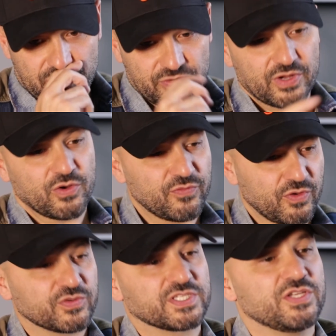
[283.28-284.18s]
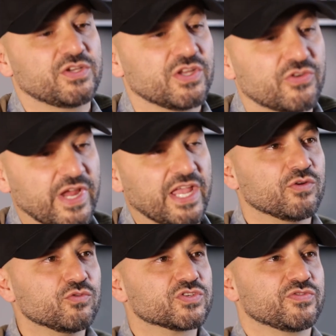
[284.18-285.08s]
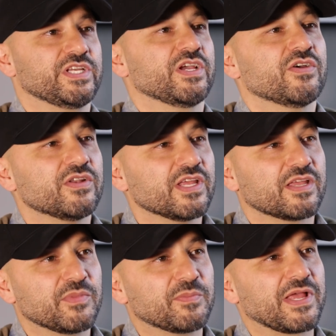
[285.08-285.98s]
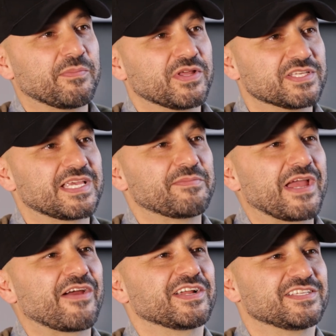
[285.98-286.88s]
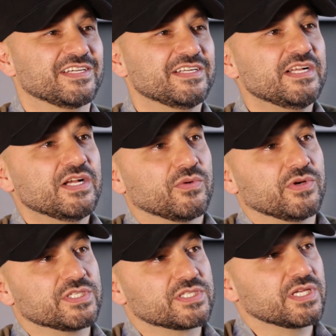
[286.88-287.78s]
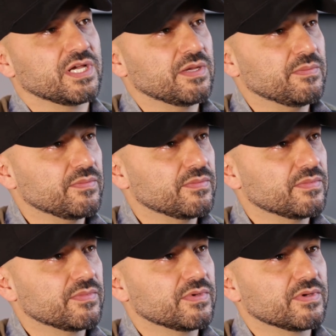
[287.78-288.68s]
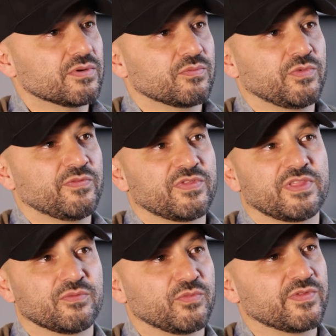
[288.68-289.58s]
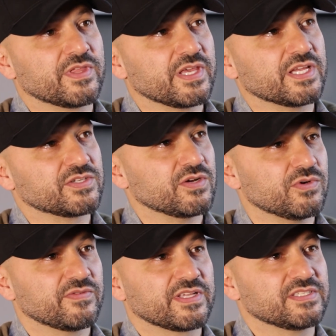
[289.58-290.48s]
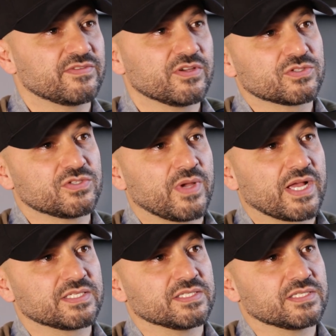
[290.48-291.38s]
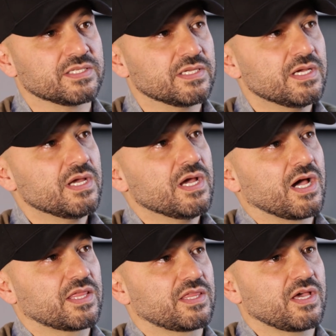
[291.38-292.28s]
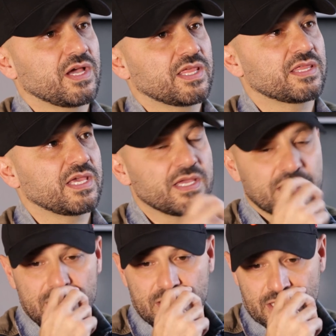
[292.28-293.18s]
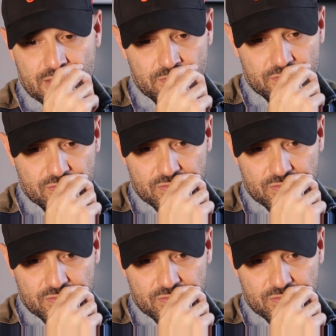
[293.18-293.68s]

create obviously you can create an alter ego and it can be played by the same character. Whereas um, with with the theatre, I would have had to have got two actors, and I th I think um,